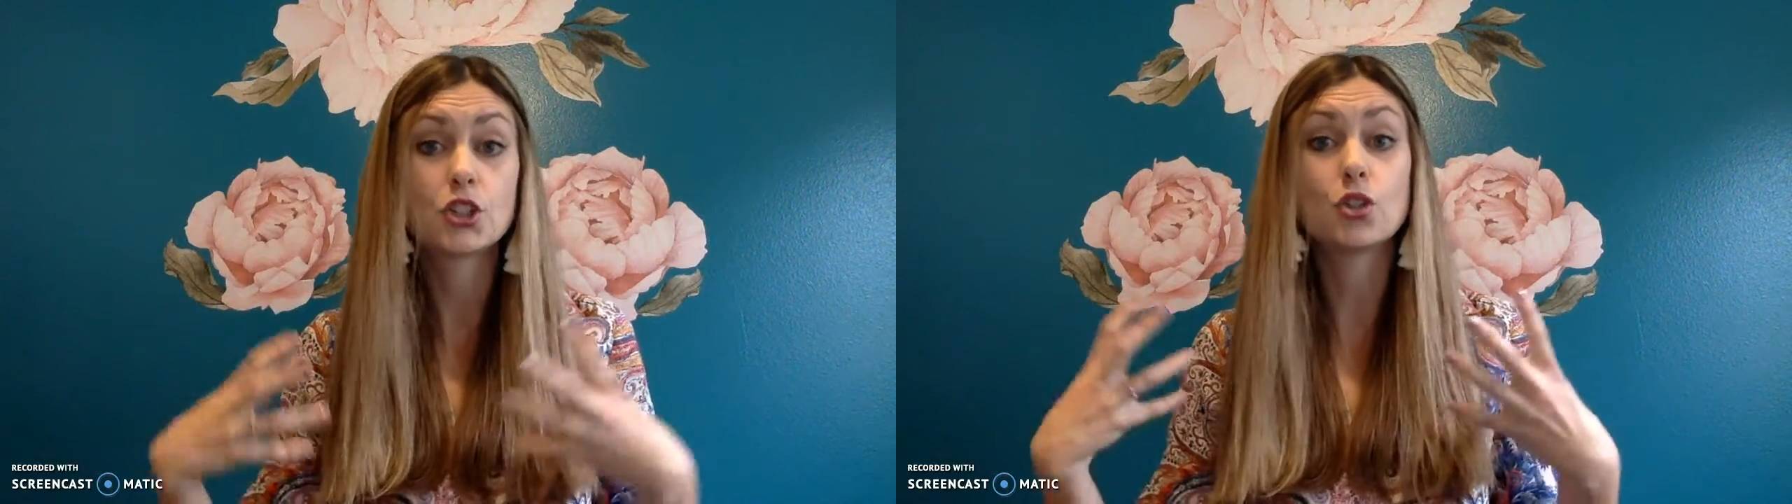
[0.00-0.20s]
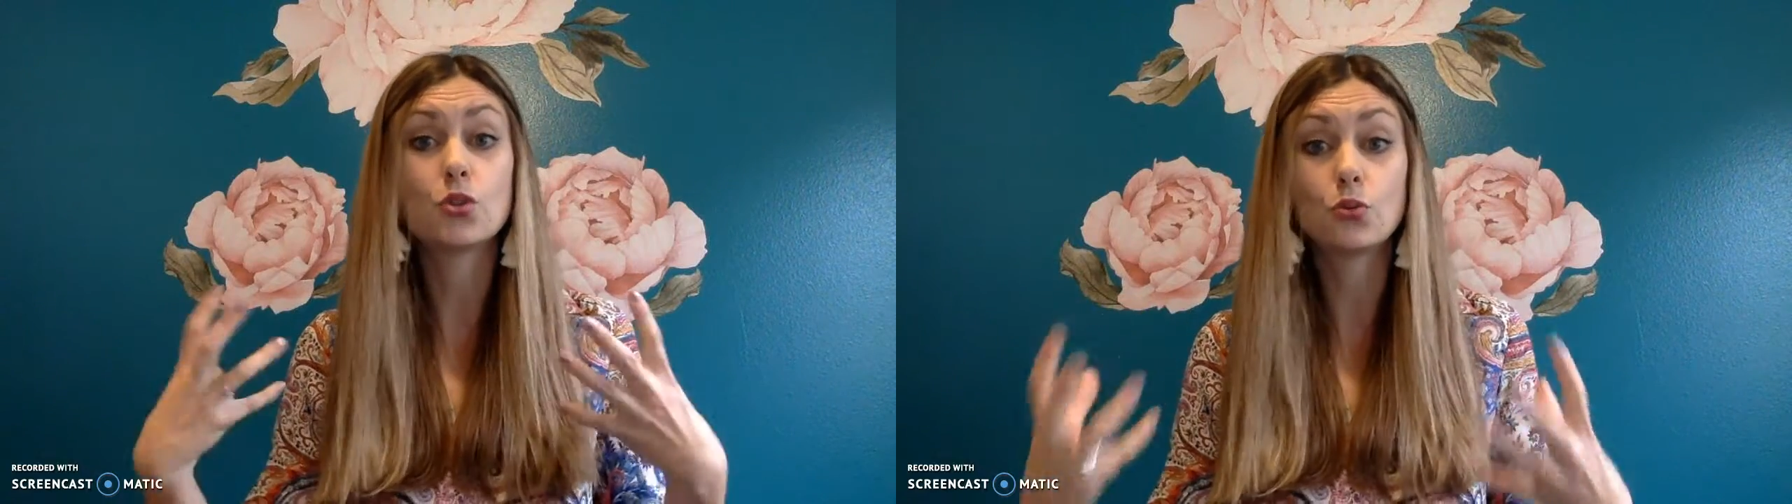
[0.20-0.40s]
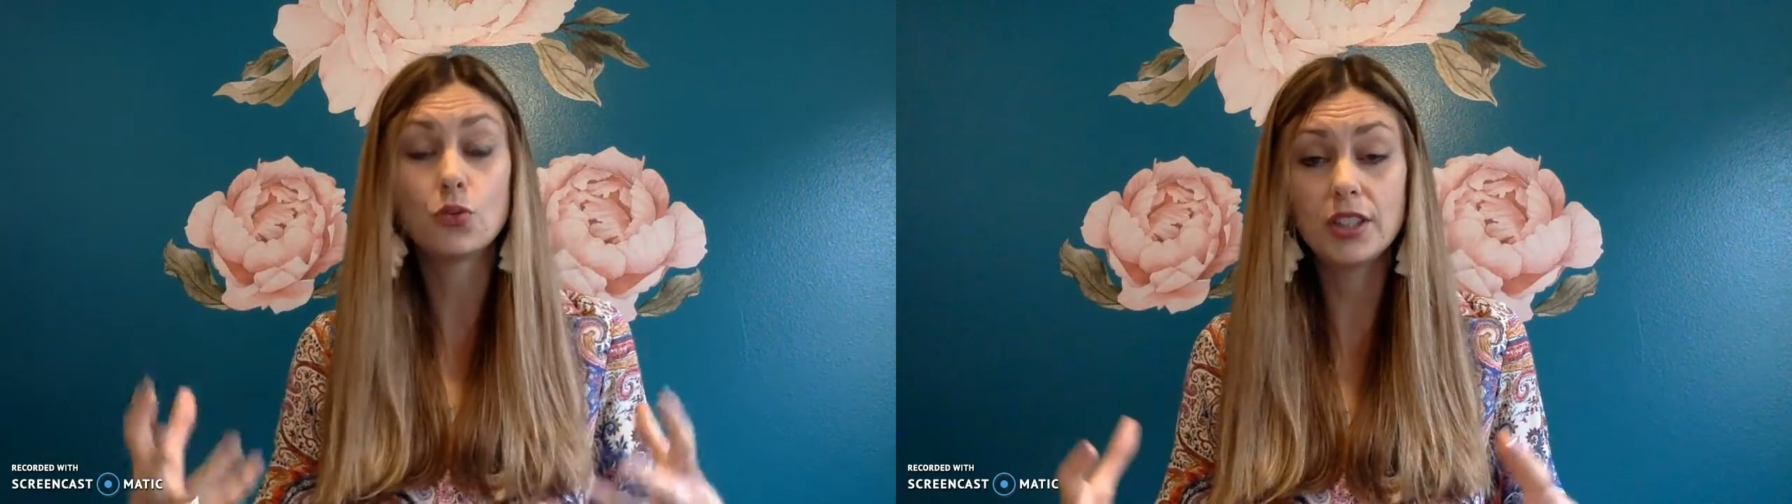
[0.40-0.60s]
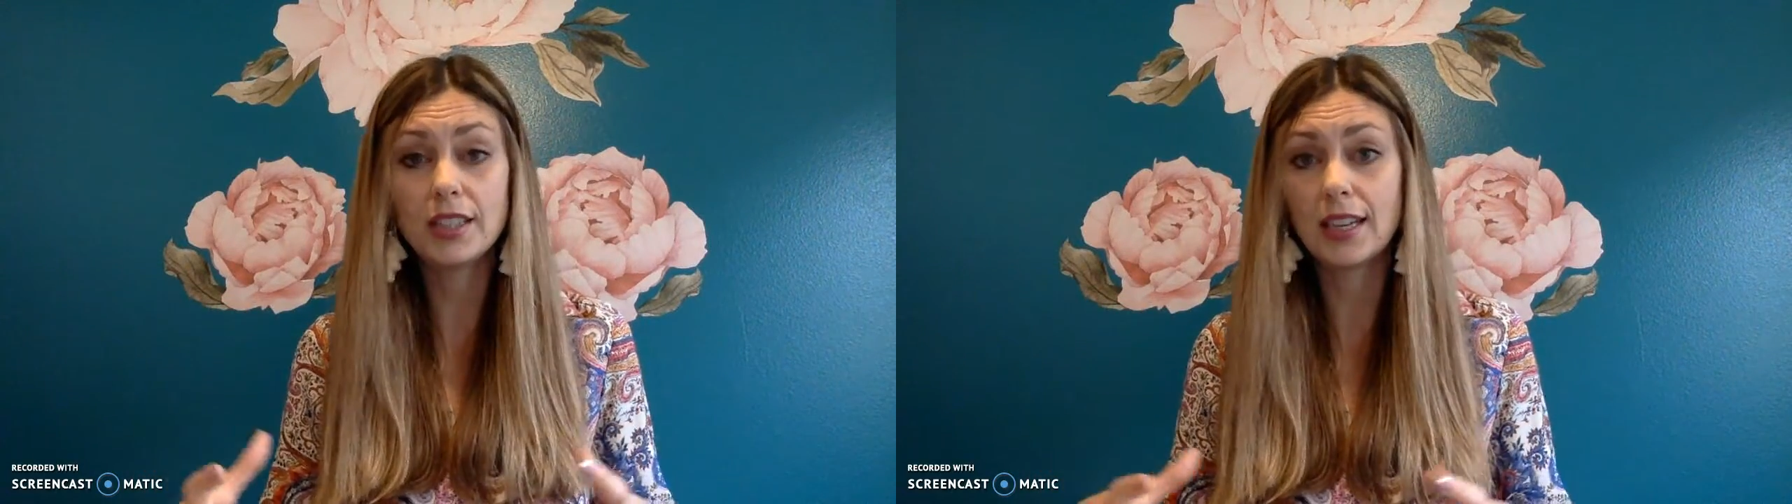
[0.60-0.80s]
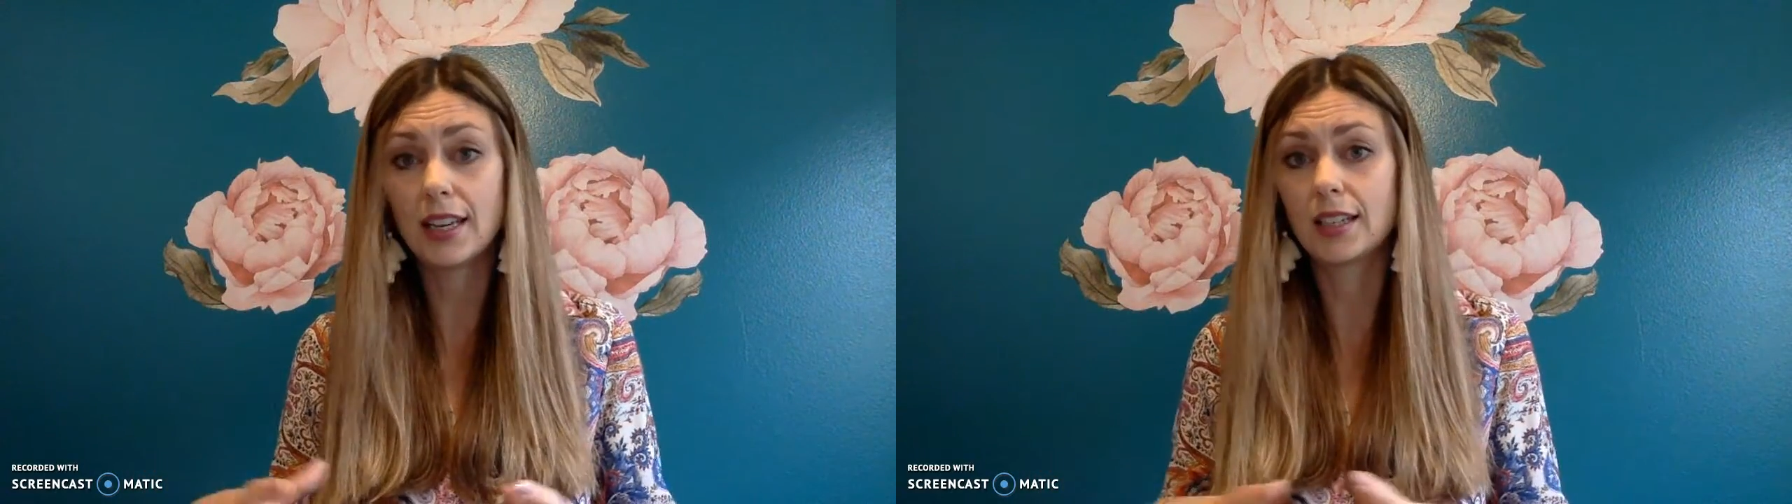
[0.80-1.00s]
that you really
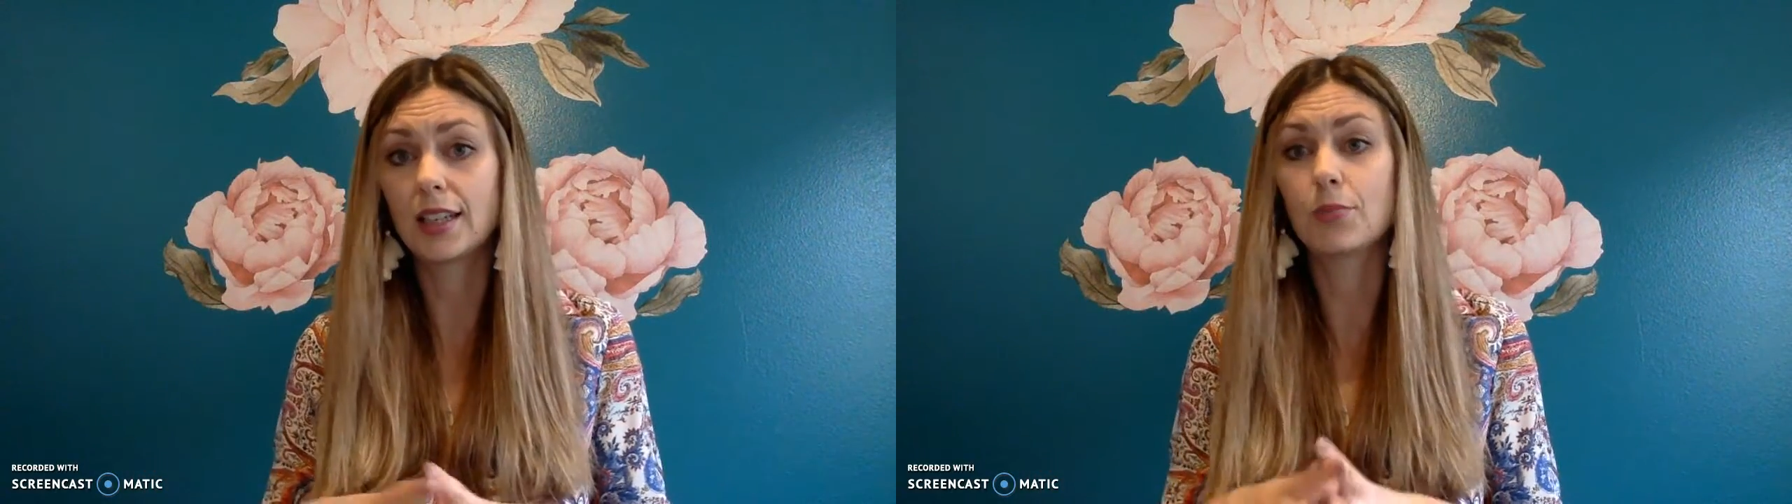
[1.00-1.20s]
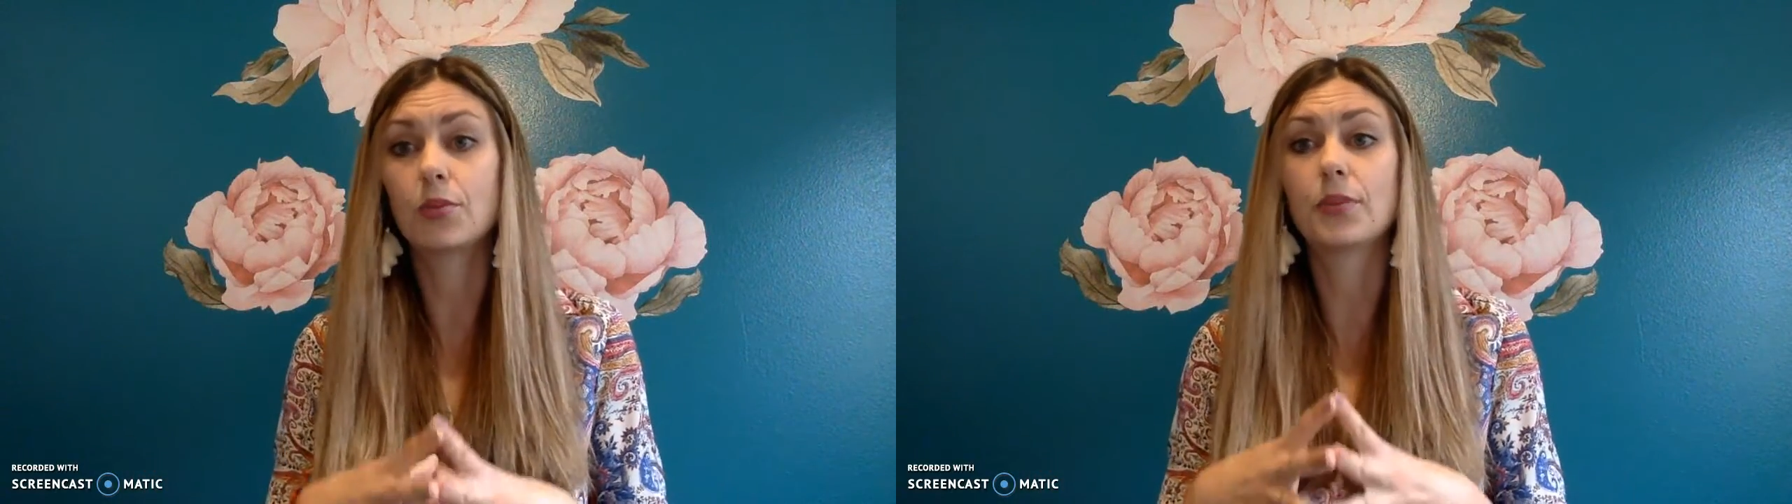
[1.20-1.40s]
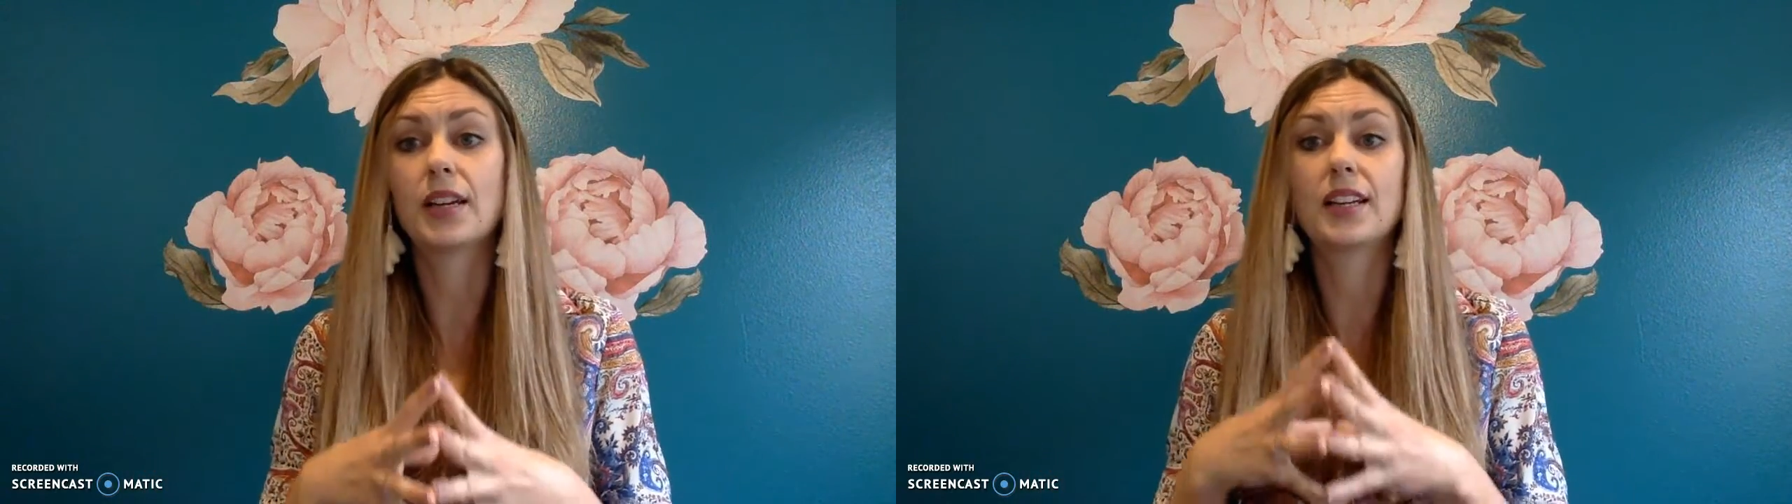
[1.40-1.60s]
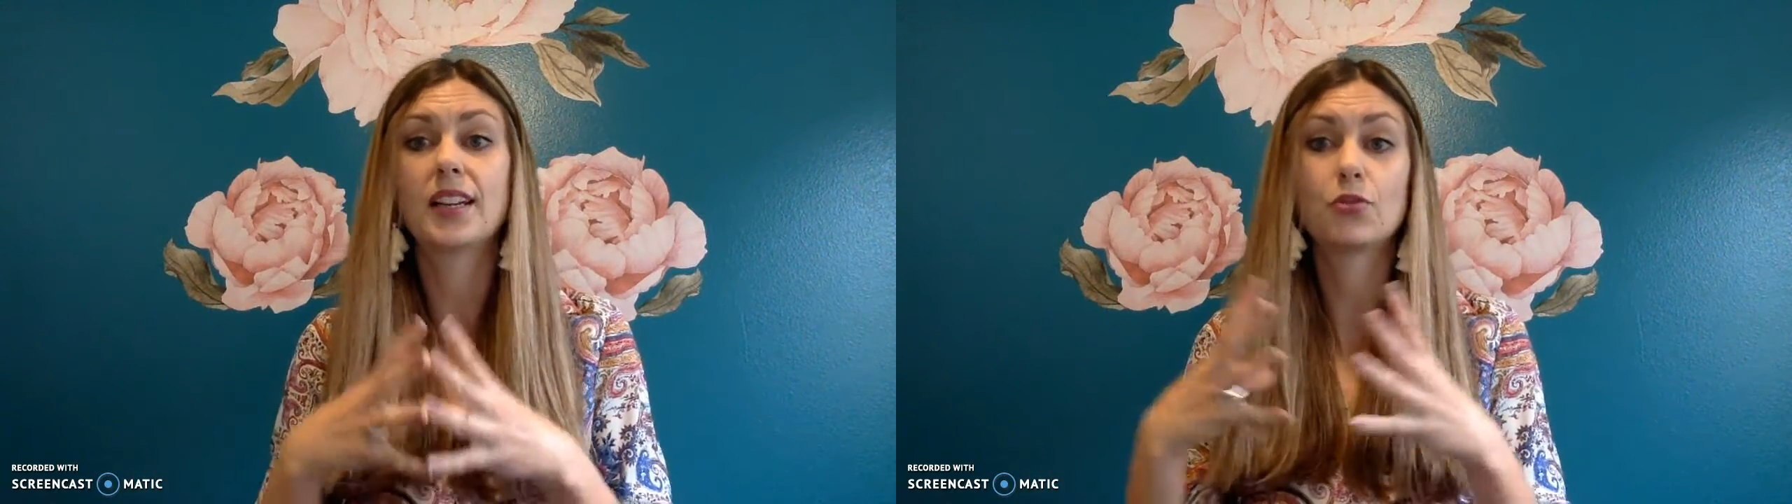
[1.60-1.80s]
can implement